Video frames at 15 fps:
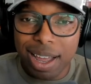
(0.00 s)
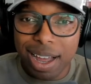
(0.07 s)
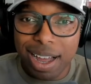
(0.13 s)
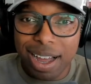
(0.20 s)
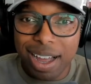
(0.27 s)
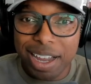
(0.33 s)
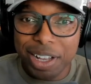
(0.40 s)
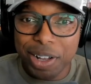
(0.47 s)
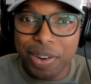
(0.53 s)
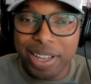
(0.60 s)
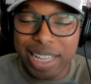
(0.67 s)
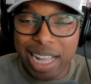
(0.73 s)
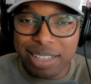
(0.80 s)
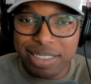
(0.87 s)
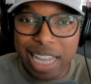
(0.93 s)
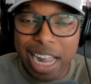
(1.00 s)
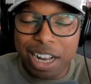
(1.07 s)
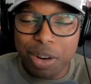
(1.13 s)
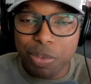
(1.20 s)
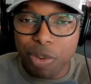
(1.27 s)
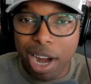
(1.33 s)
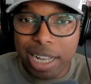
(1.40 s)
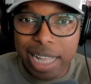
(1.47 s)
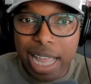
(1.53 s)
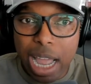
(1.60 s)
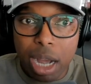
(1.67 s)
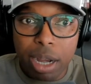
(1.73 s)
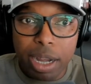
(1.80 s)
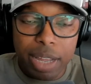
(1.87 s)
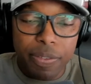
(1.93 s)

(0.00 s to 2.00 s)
in that stadium right now